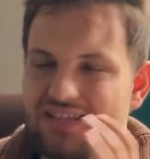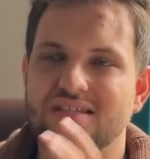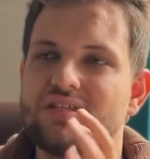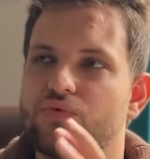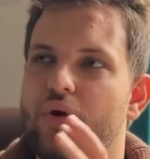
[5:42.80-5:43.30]

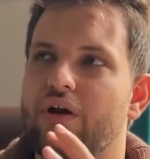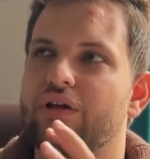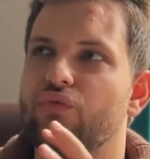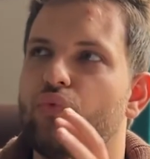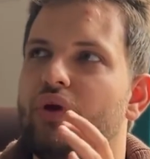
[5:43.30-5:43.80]
this is where
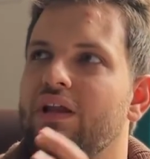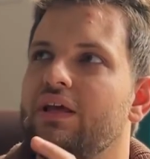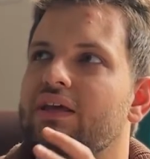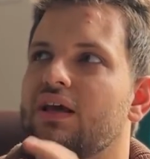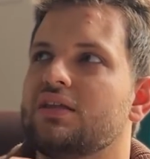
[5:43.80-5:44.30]
it
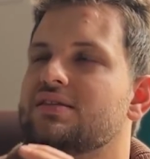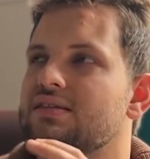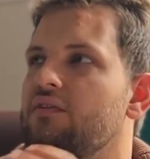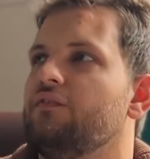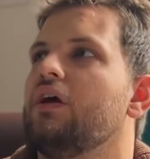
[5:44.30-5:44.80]
really gets
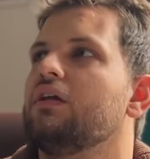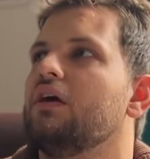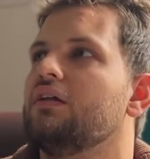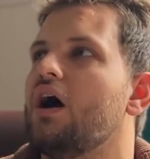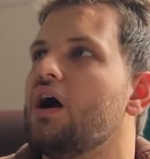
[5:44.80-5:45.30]
something
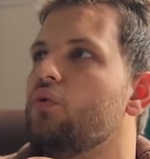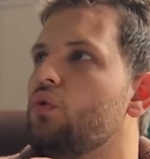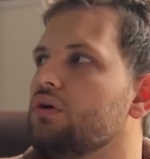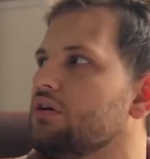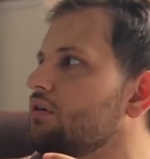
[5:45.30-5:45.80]
that I
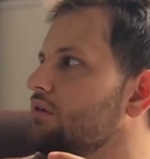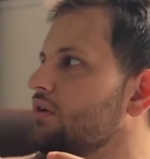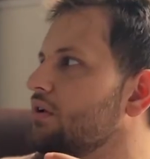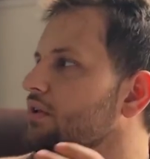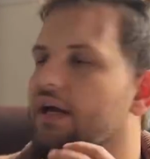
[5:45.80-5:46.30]
wanna,
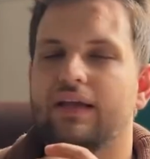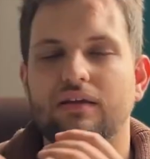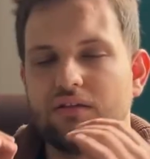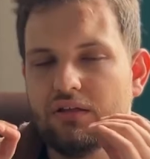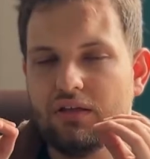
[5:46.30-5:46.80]
like,
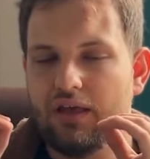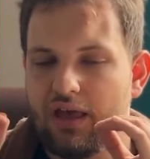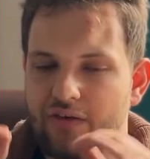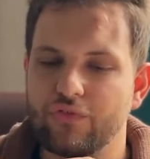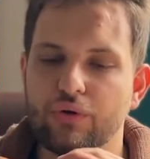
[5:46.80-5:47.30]

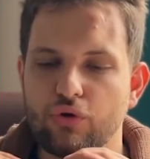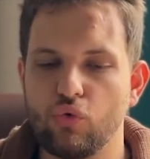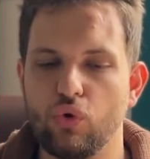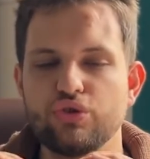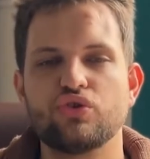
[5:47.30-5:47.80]
everyone
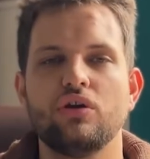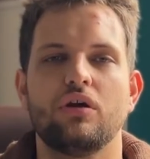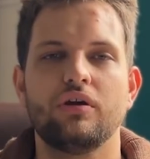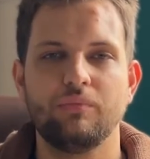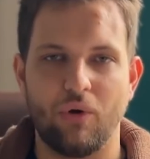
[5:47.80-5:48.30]
who wants to
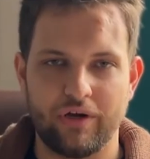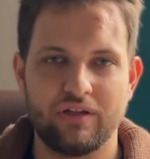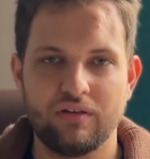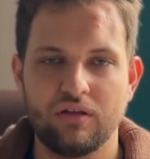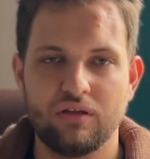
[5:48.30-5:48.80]
learn
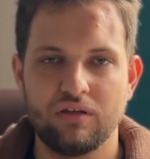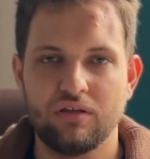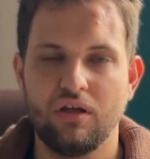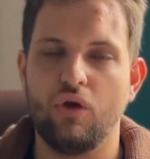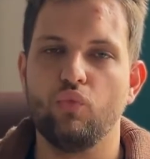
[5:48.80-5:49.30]
marketing
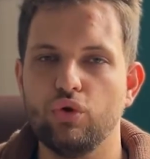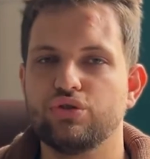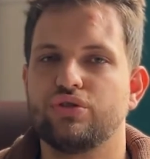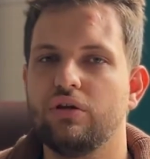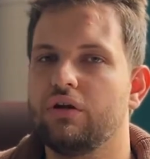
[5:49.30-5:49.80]
and
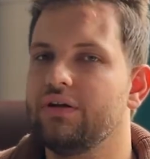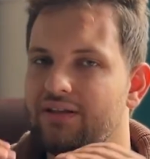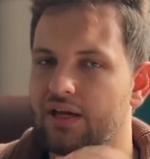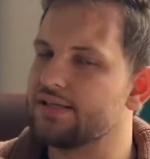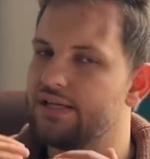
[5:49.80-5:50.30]
wants to
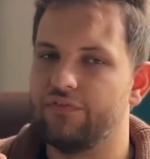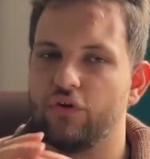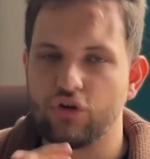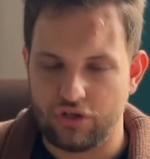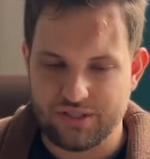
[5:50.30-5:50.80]
learn next
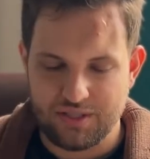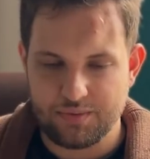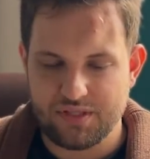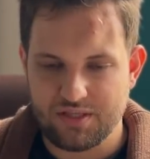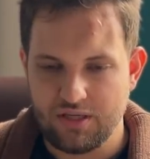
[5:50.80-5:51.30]
level
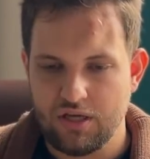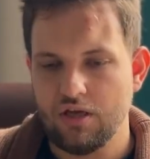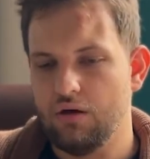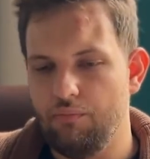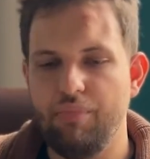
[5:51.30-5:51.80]
concepts,
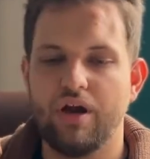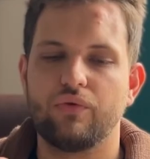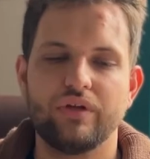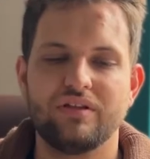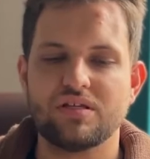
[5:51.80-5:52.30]
bear
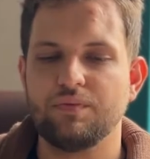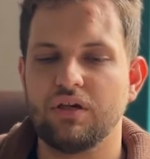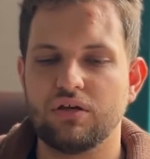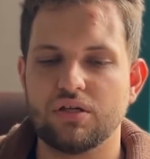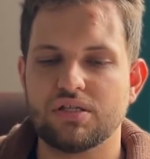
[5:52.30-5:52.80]
with this,
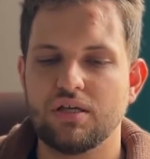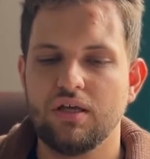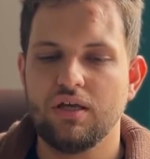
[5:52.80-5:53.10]
because